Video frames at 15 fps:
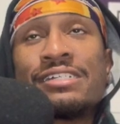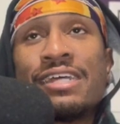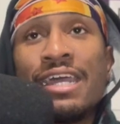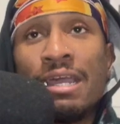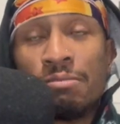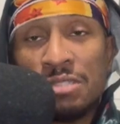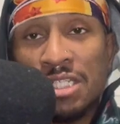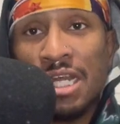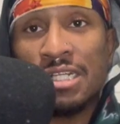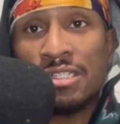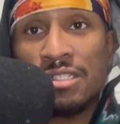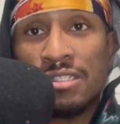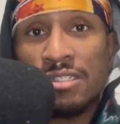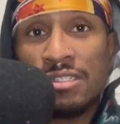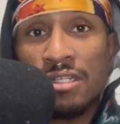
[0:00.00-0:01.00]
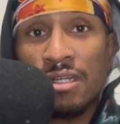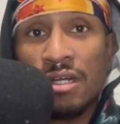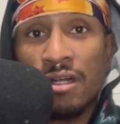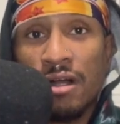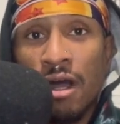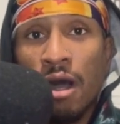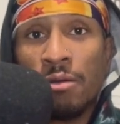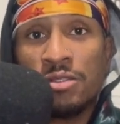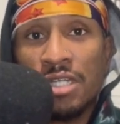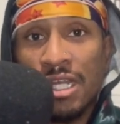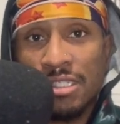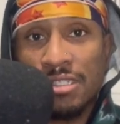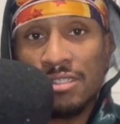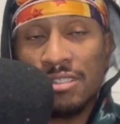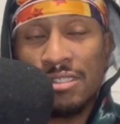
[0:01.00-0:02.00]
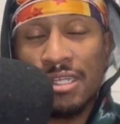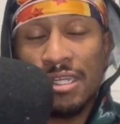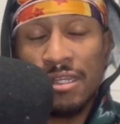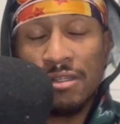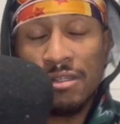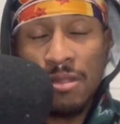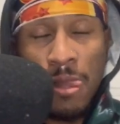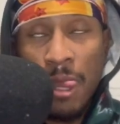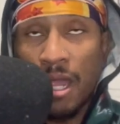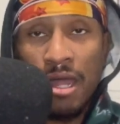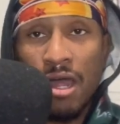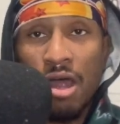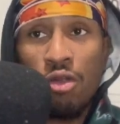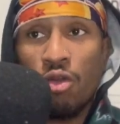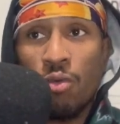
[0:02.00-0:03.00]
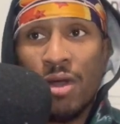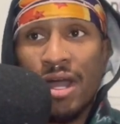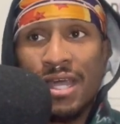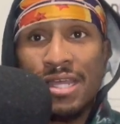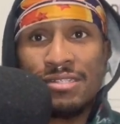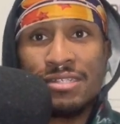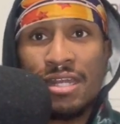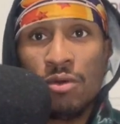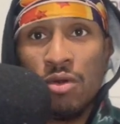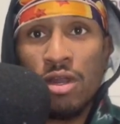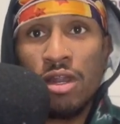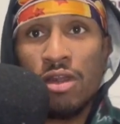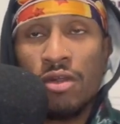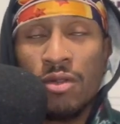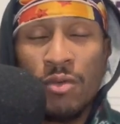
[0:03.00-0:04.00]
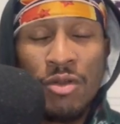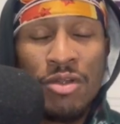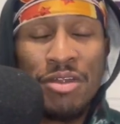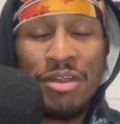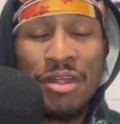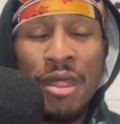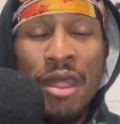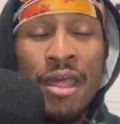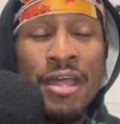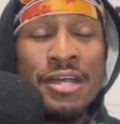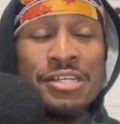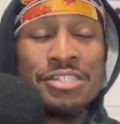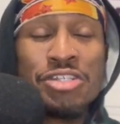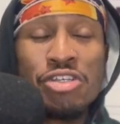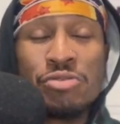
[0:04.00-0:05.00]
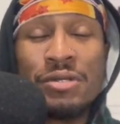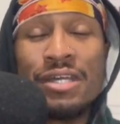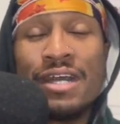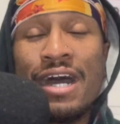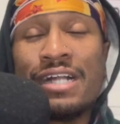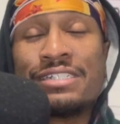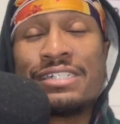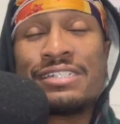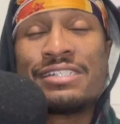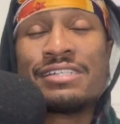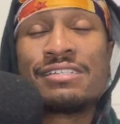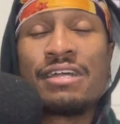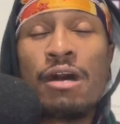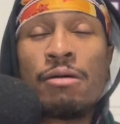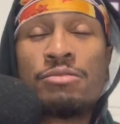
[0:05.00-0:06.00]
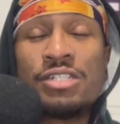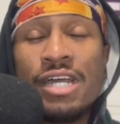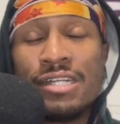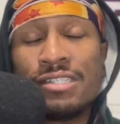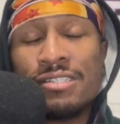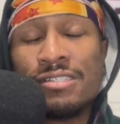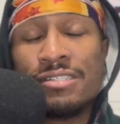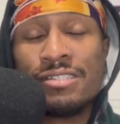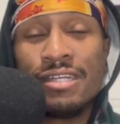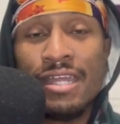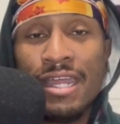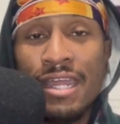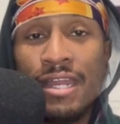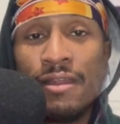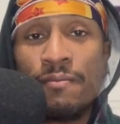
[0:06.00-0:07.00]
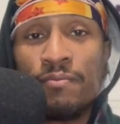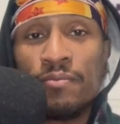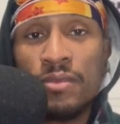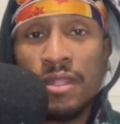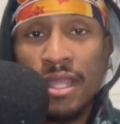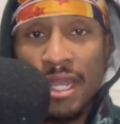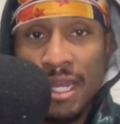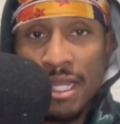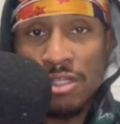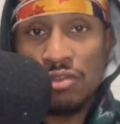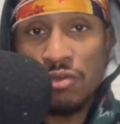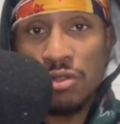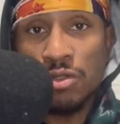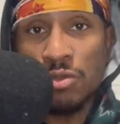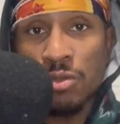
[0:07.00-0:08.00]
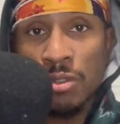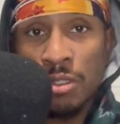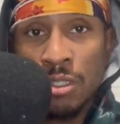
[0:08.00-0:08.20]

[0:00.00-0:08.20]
objectors. I don't know why I can't say that word. Excuse me. Conscientious objectors in Israel